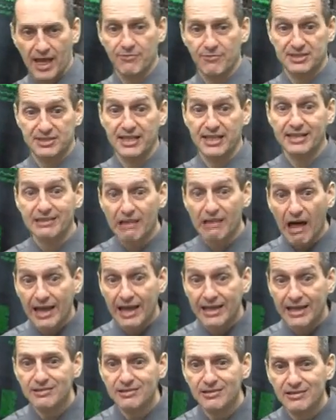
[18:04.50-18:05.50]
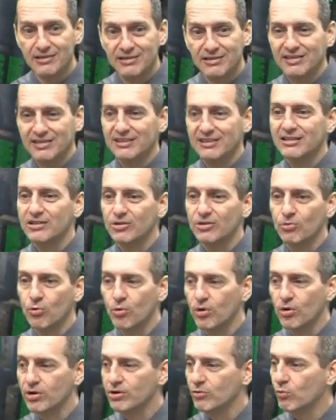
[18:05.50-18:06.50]
deadline,
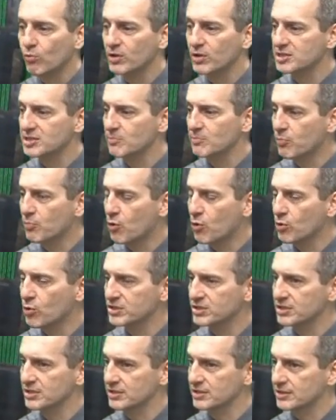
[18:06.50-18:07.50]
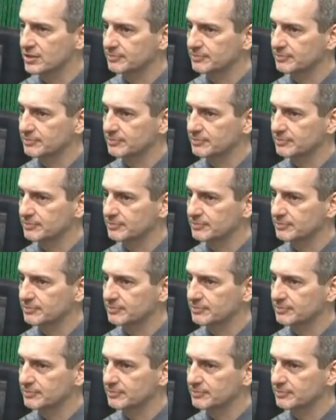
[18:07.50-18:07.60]
or what's important?